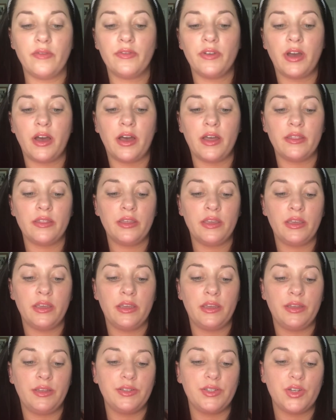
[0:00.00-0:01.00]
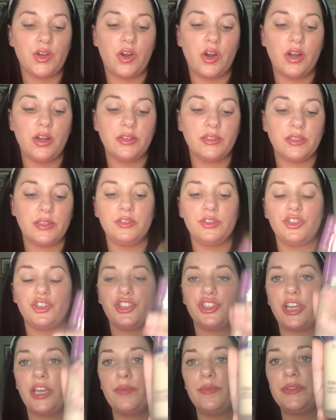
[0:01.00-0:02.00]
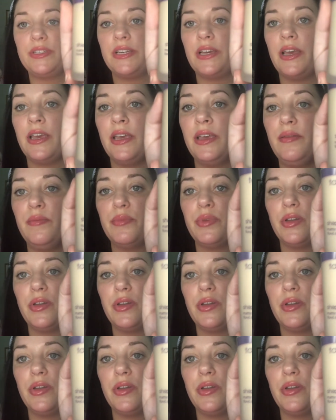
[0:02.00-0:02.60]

I've got the Tarte Shape Tape